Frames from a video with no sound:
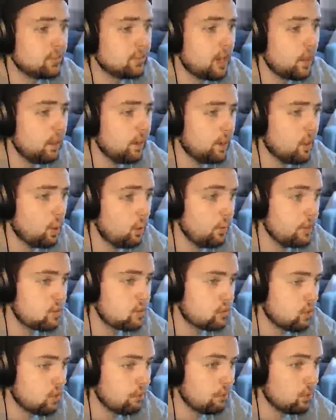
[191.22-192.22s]
I want to go in
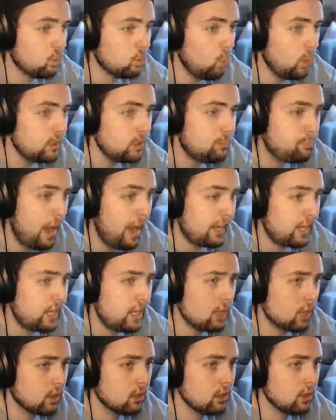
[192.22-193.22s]
this room. What's back
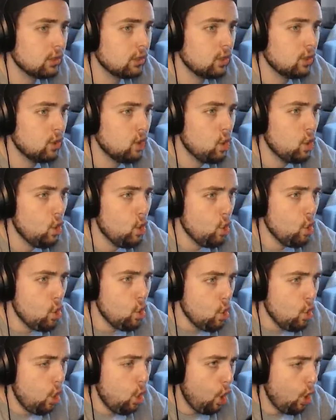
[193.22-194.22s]
here?
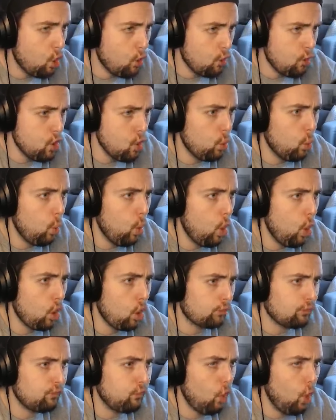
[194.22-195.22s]
Who do you
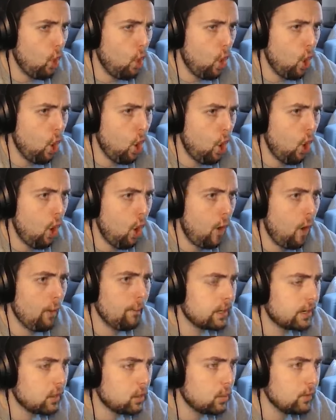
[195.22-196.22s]
work for?
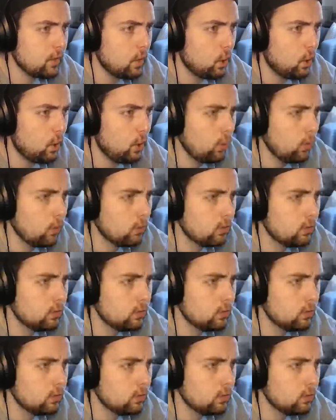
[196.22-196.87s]
Can I go in the hole?